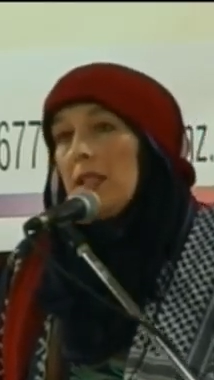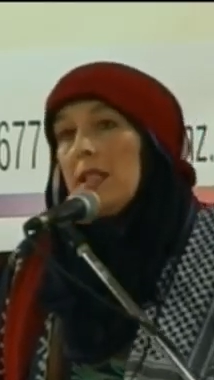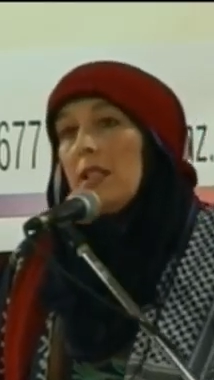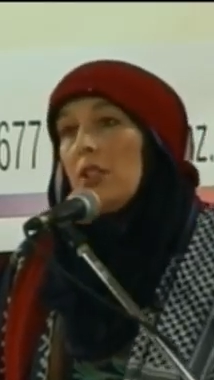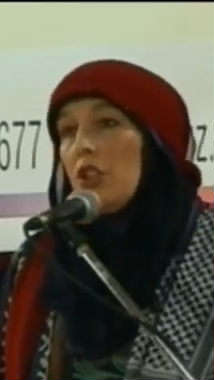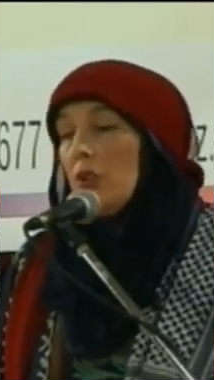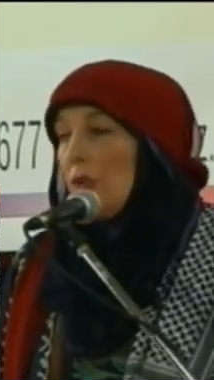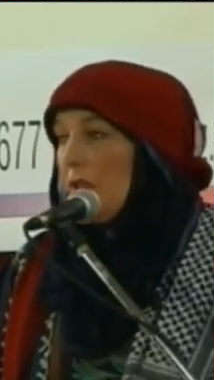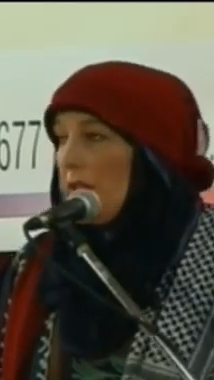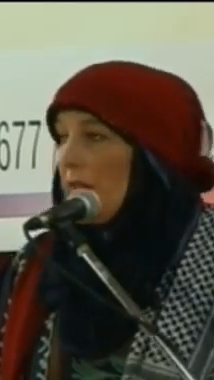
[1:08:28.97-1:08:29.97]
But
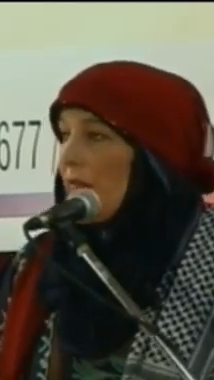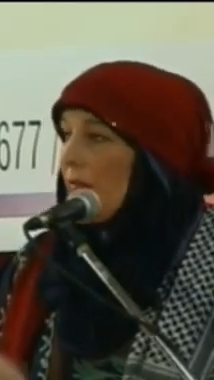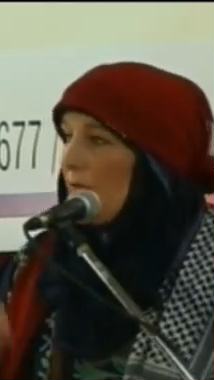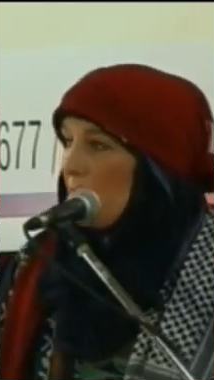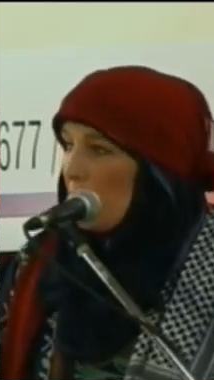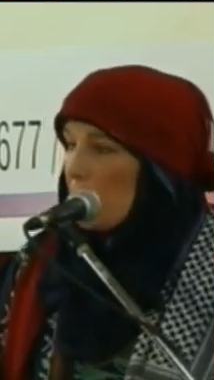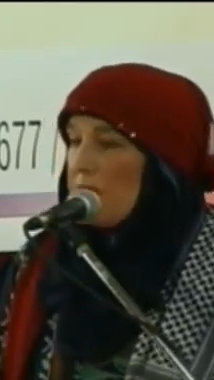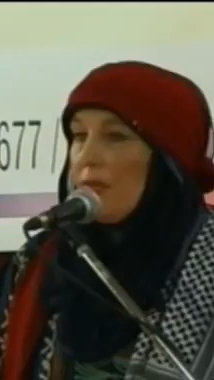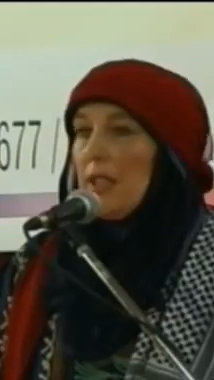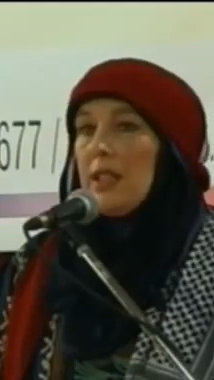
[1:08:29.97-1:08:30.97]
sure enough, there
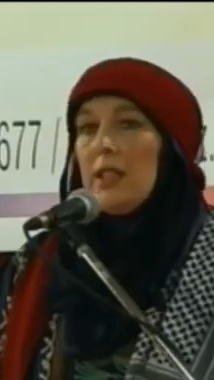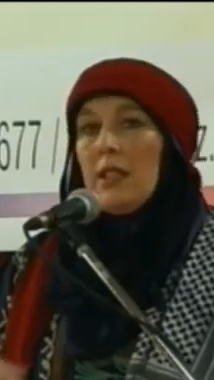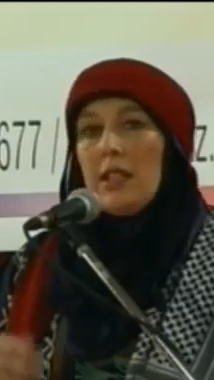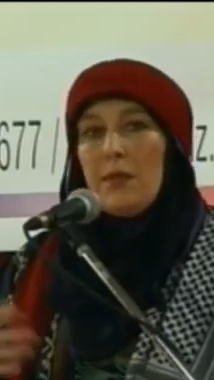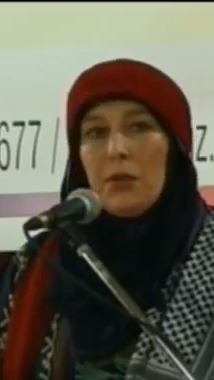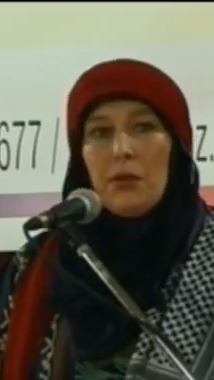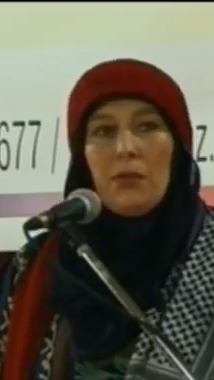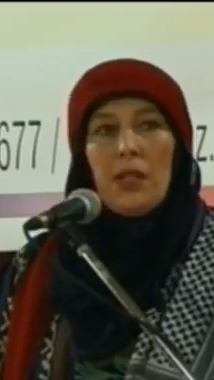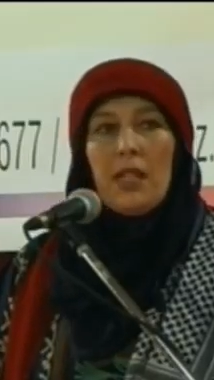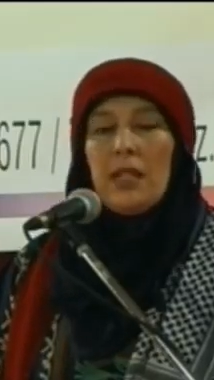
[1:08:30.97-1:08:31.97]
was a vehicle. They
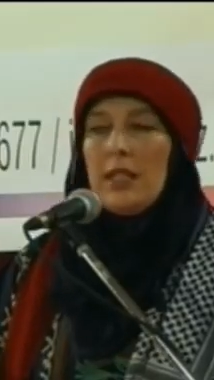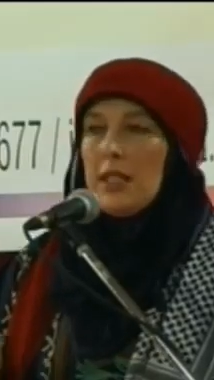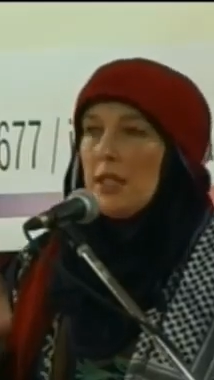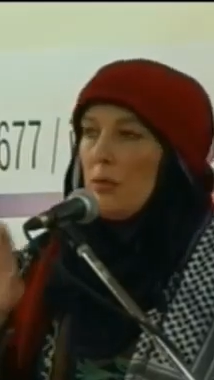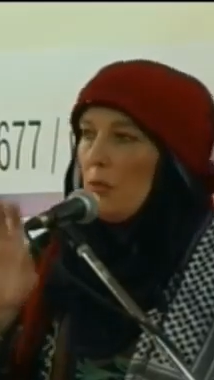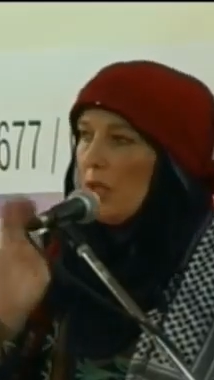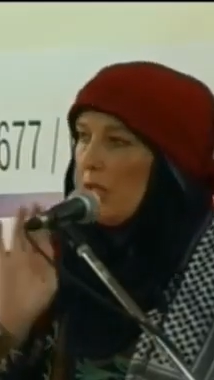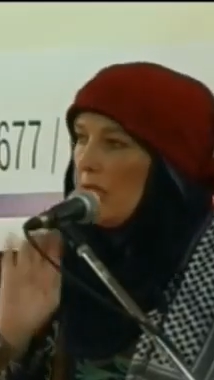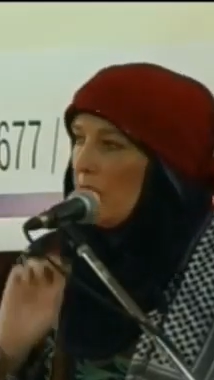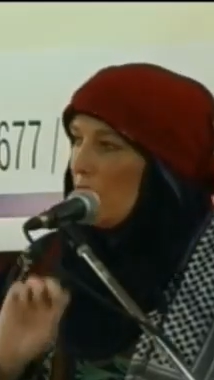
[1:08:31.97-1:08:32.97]
put me in it.
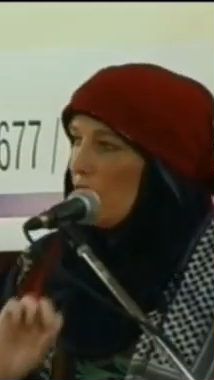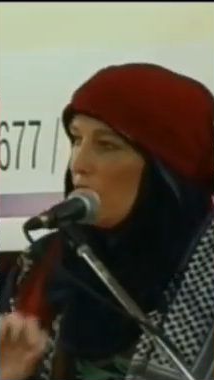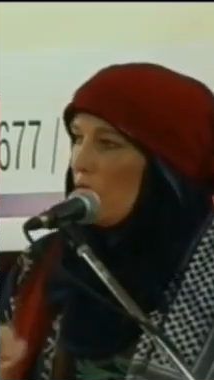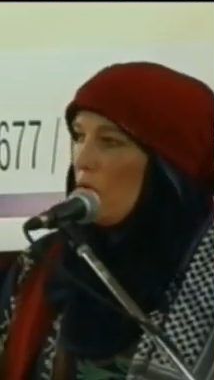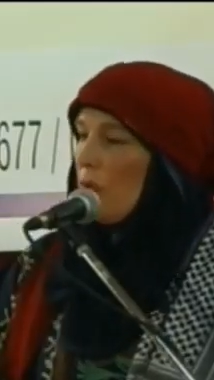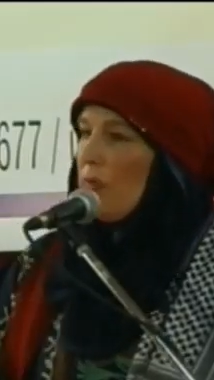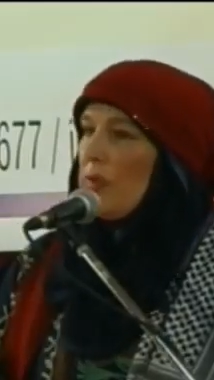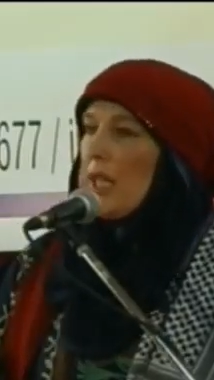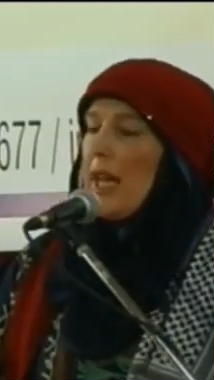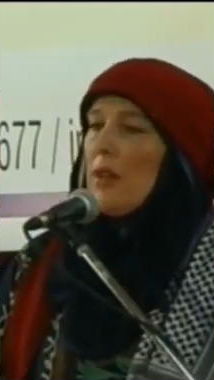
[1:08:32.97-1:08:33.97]
We
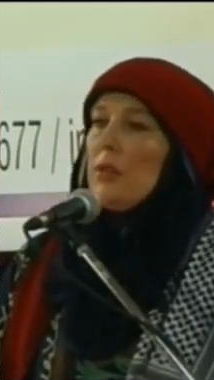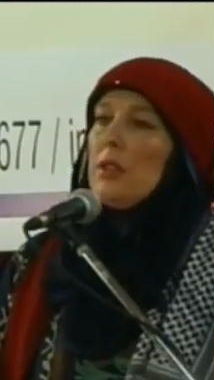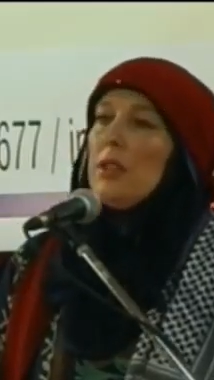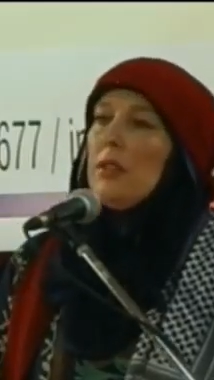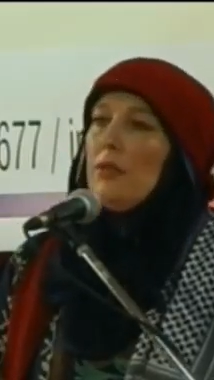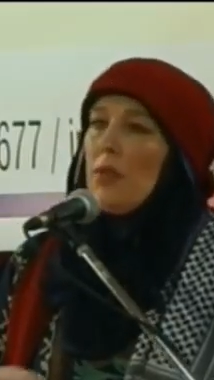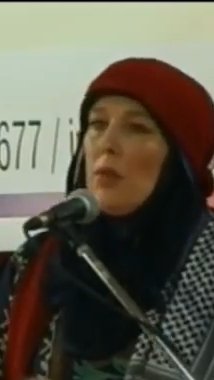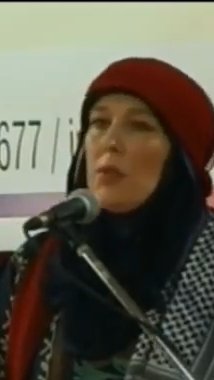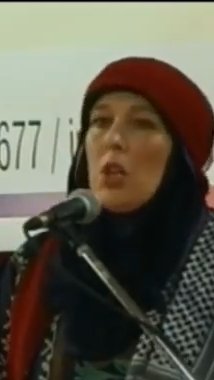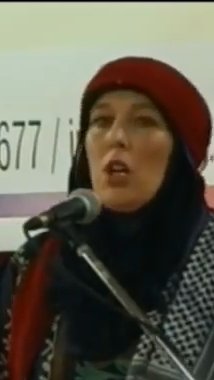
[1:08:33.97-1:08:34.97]
drove down
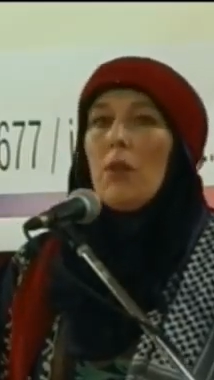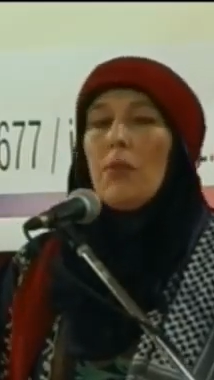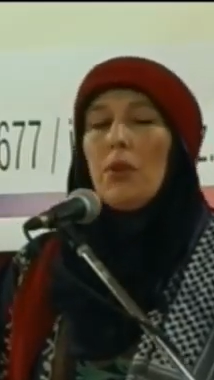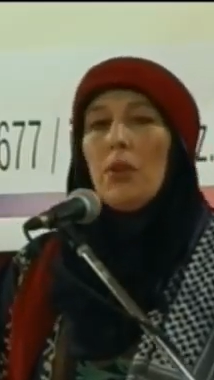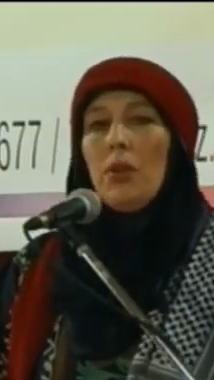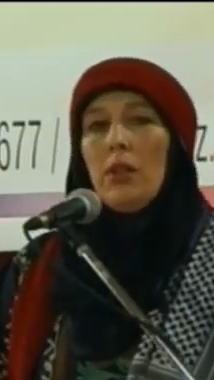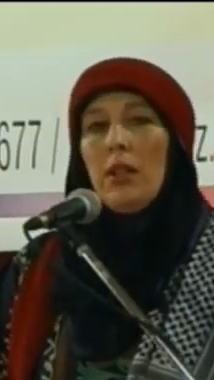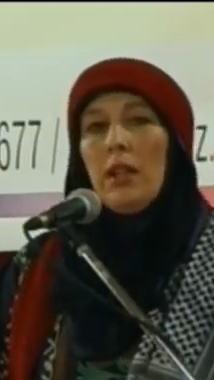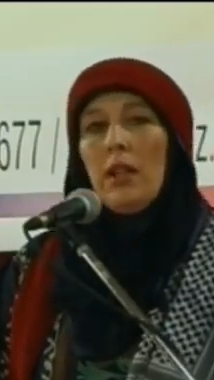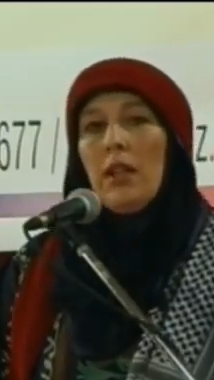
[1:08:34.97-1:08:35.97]
from
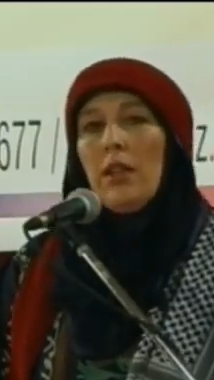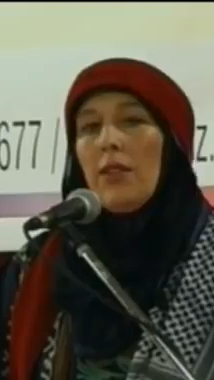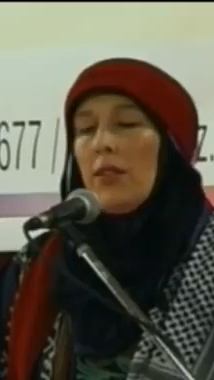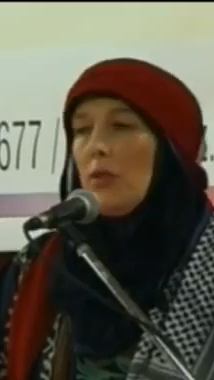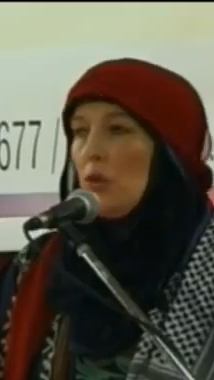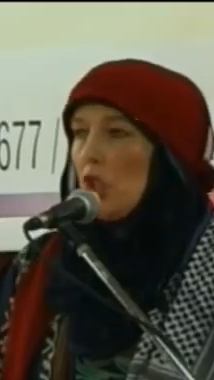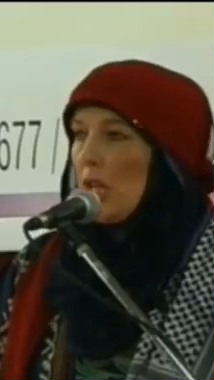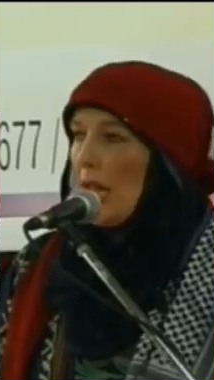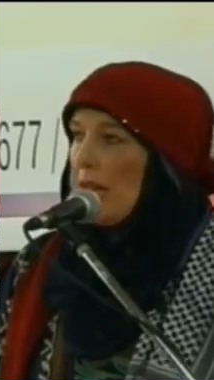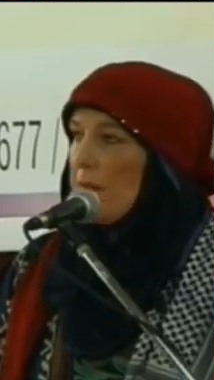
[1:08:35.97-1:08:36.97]
Kabul, through
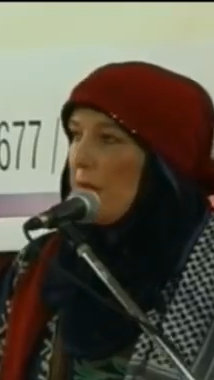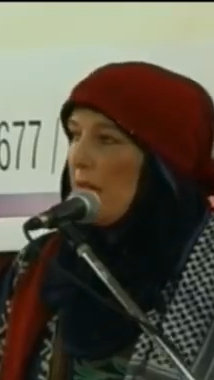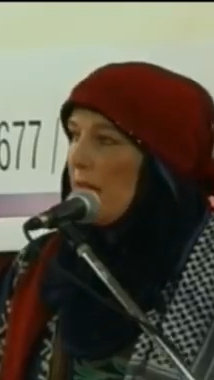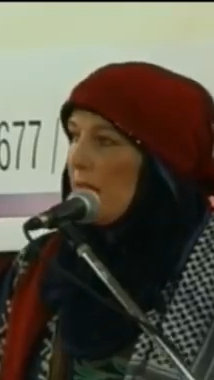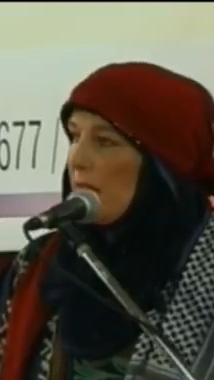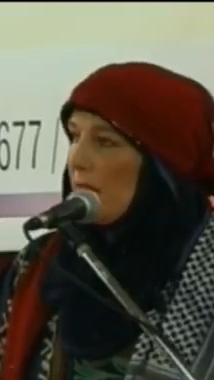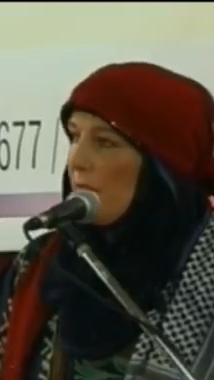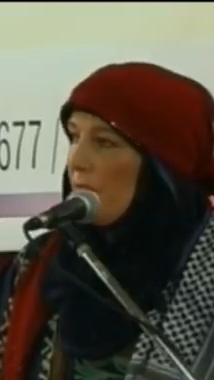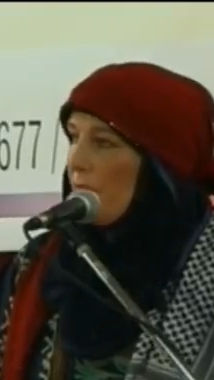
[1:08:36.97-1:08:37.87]
Jalalabad,